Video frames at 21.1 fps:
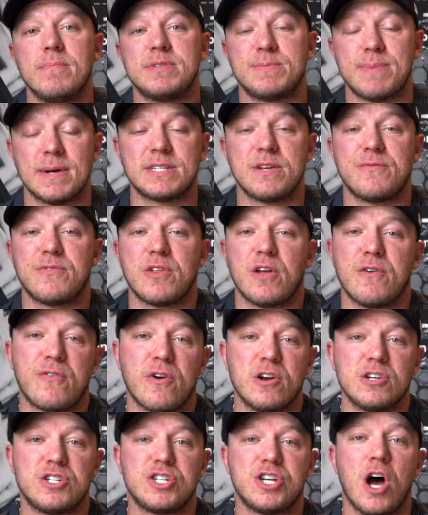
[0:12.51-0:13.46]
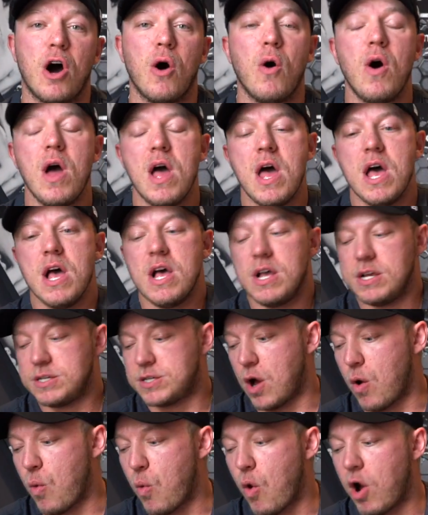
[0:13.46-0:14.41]
especially for their first show.
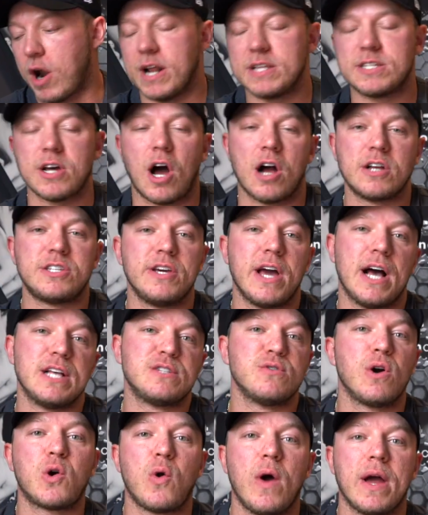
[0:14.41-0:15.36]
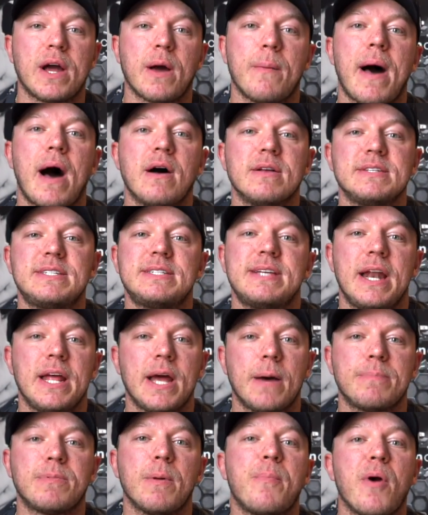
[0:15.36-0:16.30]
So wanted to talk to you guys real quick about setting
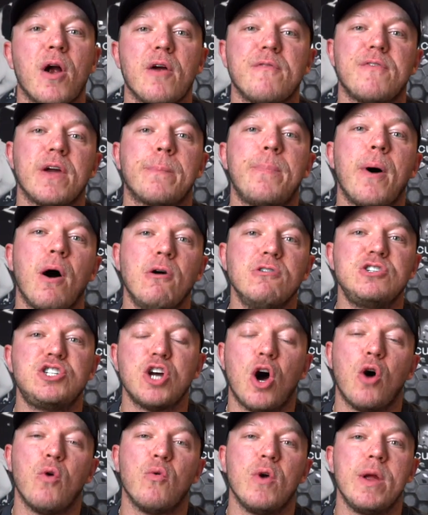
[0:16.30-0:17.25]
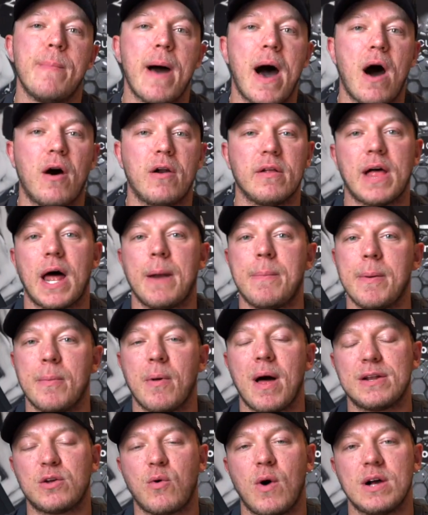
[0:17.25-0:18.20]
up the perfect post-show rebound. A lot of people
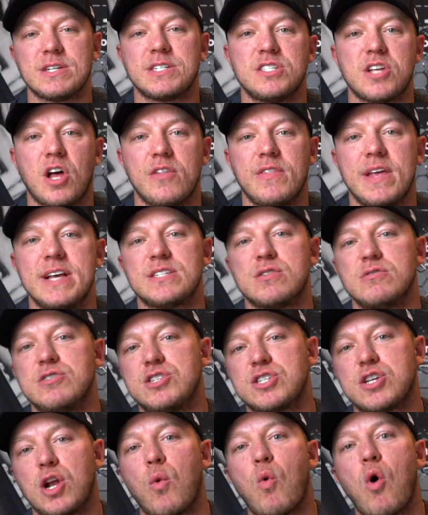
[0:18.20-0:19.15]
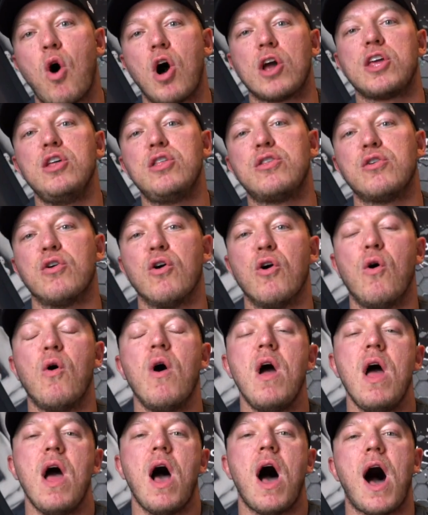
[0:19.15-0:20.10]
had questions on this, so I'm just gonna walk you through
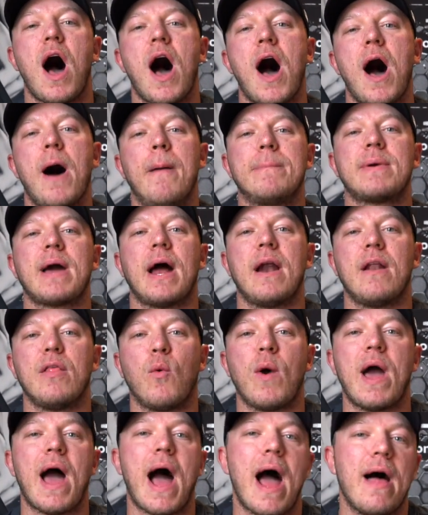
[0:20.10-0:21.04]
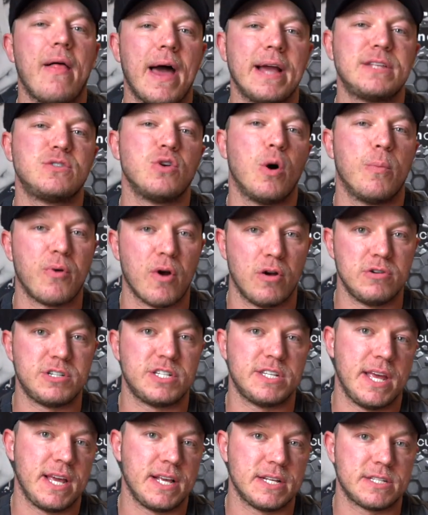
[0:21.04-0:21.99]
kind of the way I like to approach
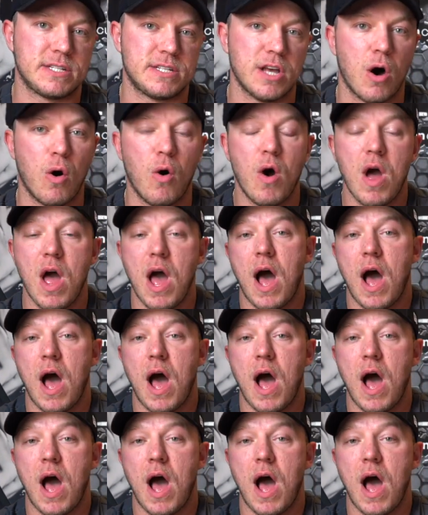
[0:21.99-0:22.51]
things. So